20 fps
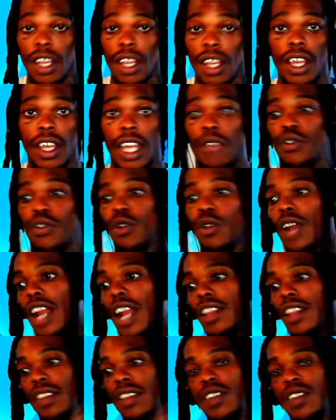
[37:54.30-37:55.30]
if you run out
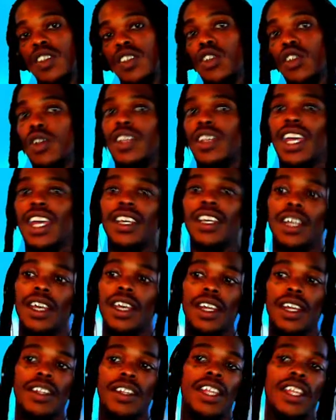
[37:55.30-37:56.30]
of these in your deck,
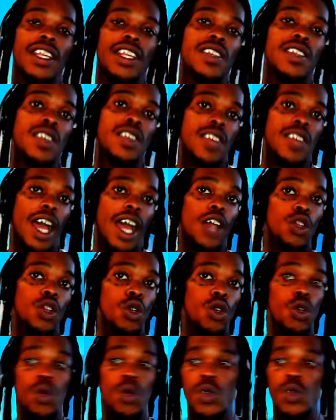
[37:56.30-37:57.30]
then this is how you
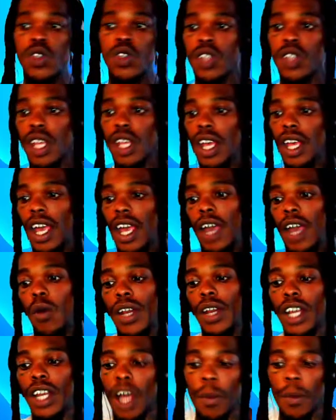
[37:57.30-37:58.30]
lose. And when
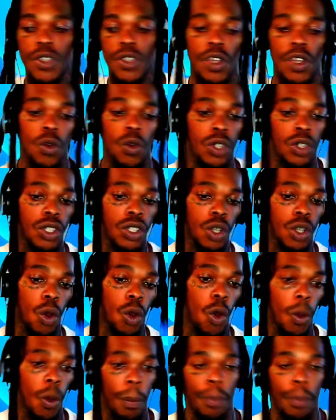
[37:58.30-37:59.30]
it comes to the
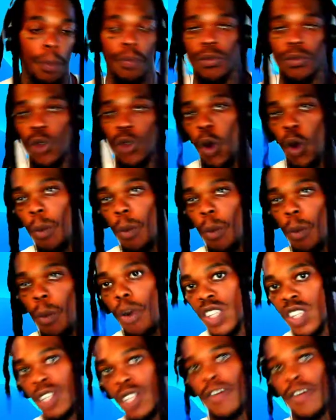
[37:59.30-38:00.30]
whole
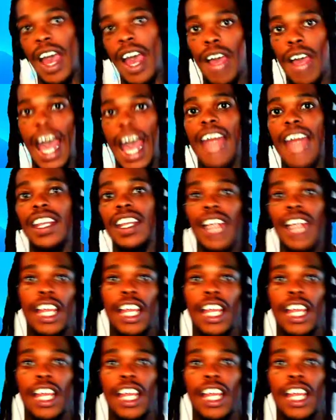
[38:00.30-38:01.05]
process of adding like